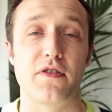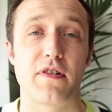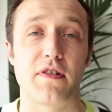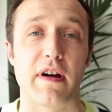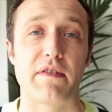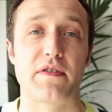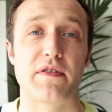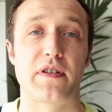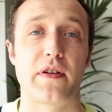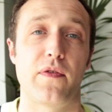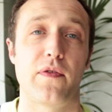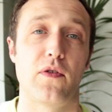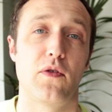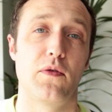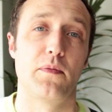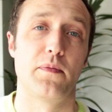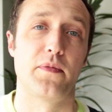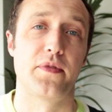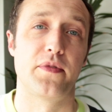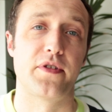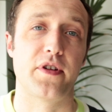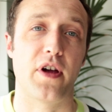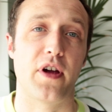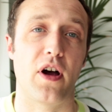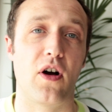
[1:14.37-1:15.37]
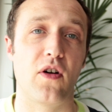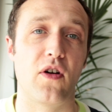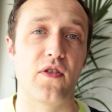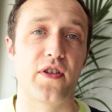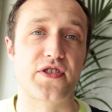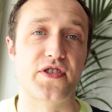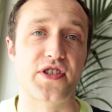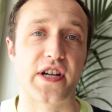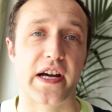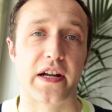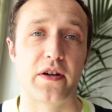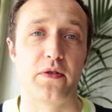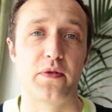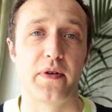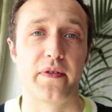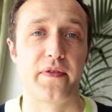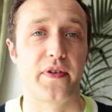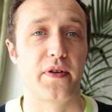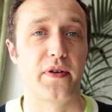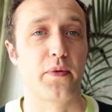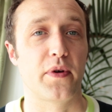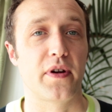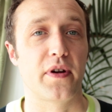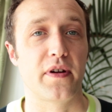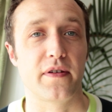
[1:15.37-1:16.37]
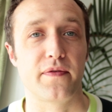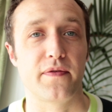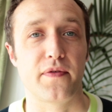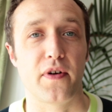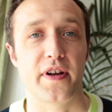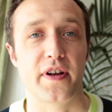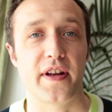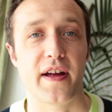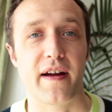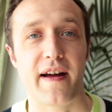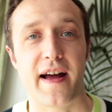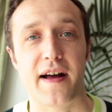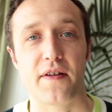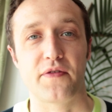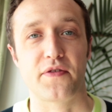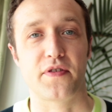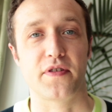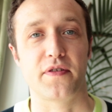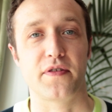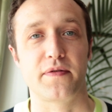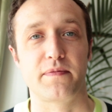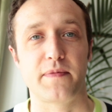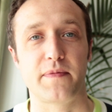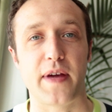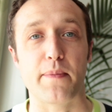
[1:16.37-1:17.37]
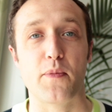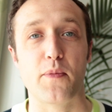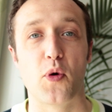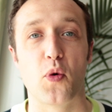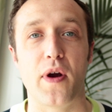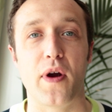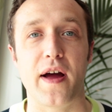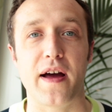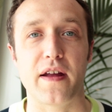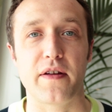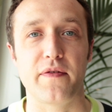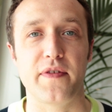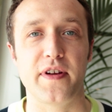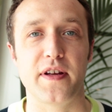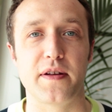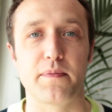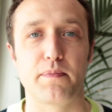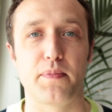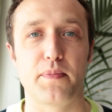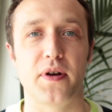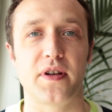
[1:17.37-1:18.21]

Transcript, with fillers: on gravity forms on the channel if you want to find out how to get more out of it.